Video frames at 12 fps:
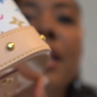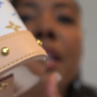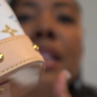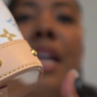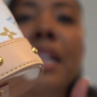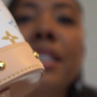
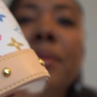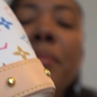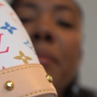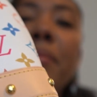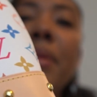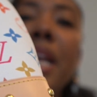That's
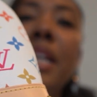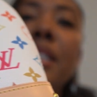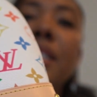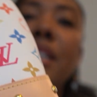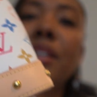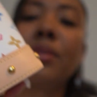
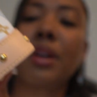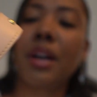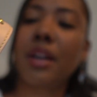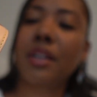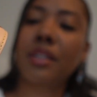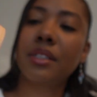amazing, you
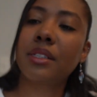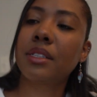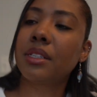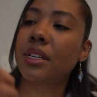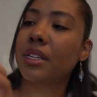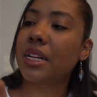guys.
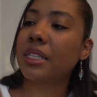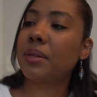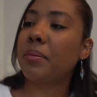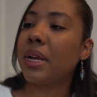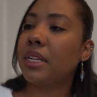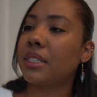That's
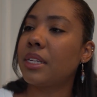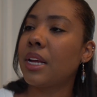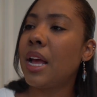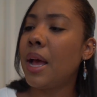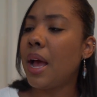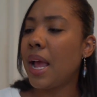amazing.
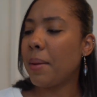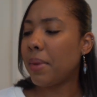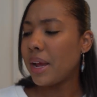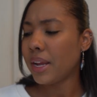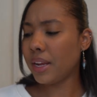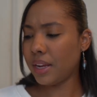Am
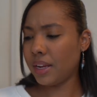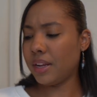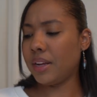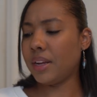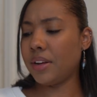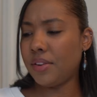I
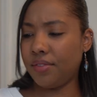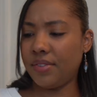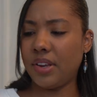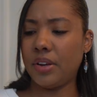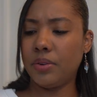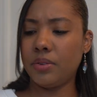
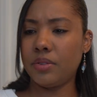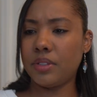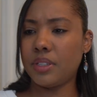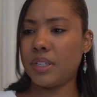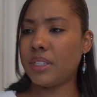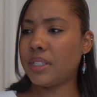
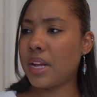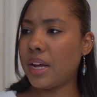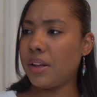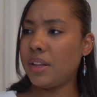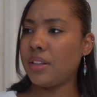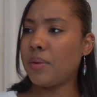confused? Is that
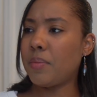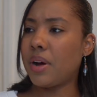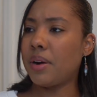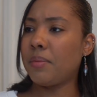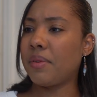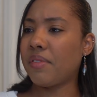how like the
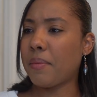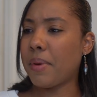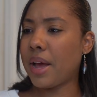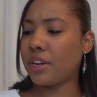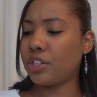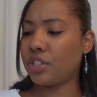bottom of the
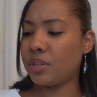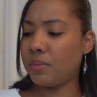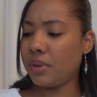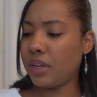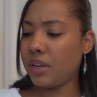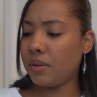bag should
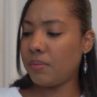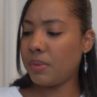be?